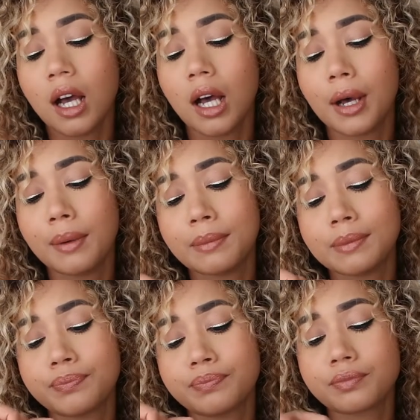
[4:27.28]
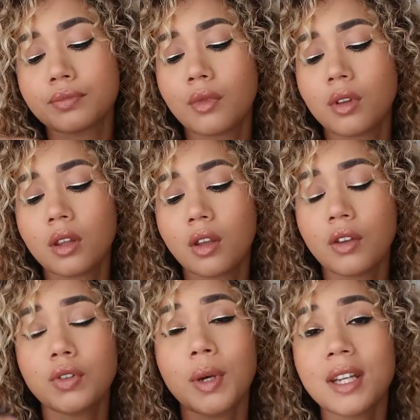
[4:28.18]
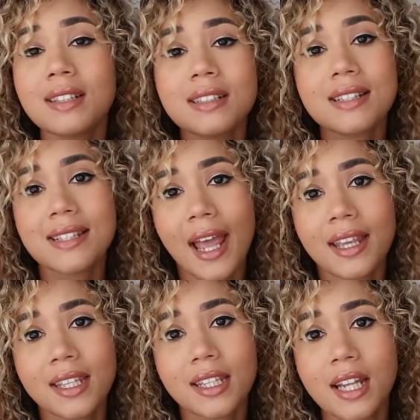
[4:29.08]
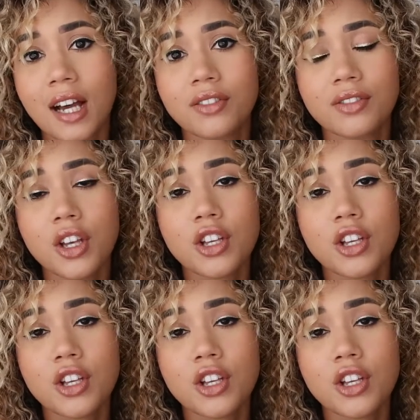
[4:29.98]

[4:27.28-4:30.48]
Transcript: You have to wait until it's tacky enough